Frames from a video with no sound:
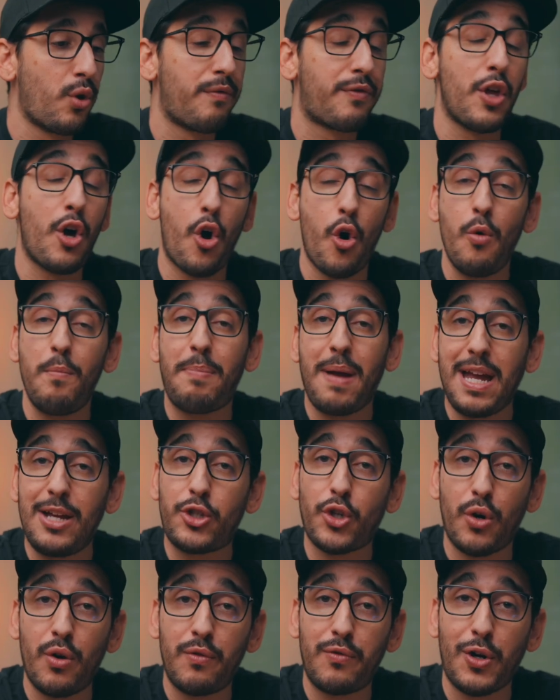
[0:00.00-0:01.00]
if the
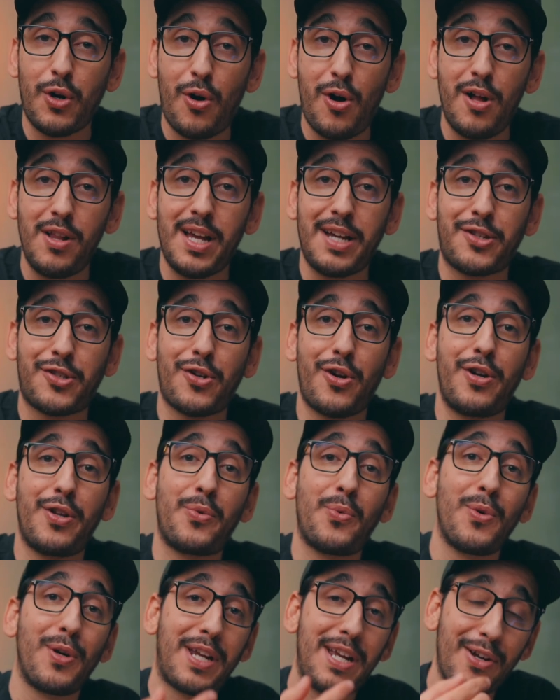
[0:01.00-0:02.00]
homepage overhaul I started
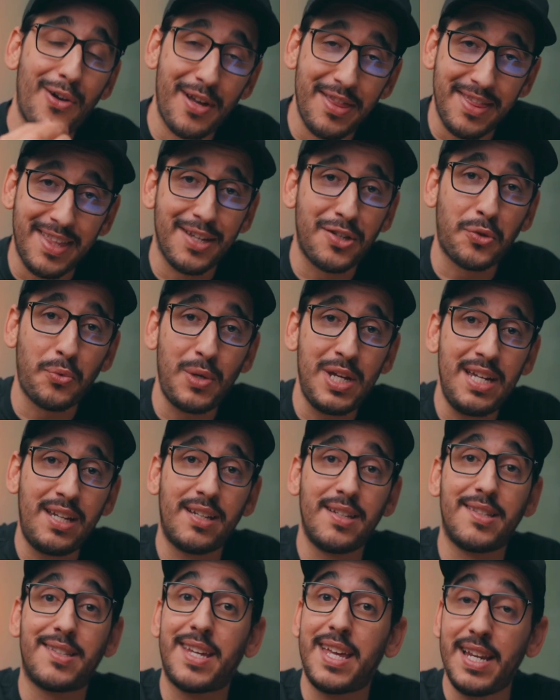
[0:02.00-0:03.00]
working on this week
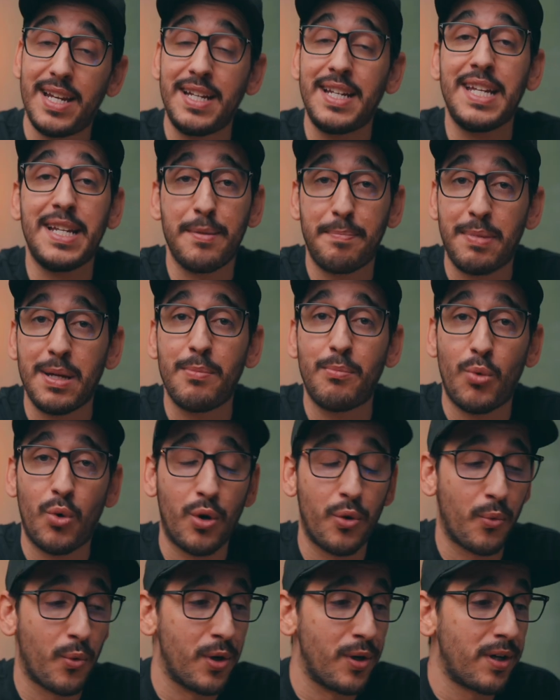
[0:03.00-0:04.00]
is going to need a bit
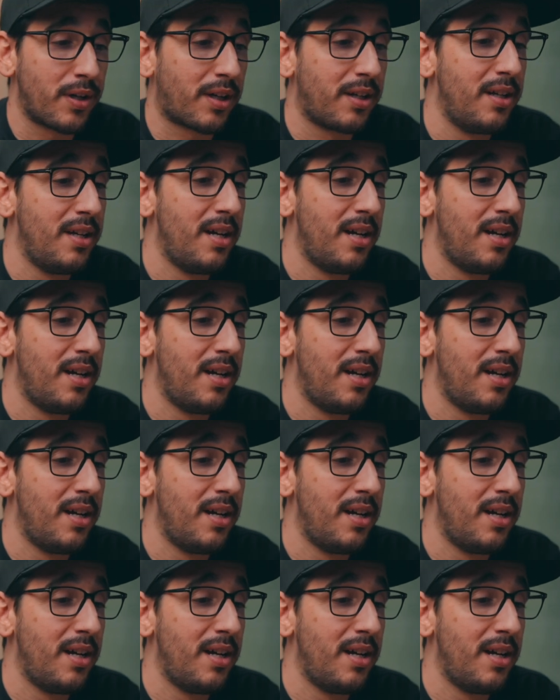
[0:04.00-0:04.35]
more work,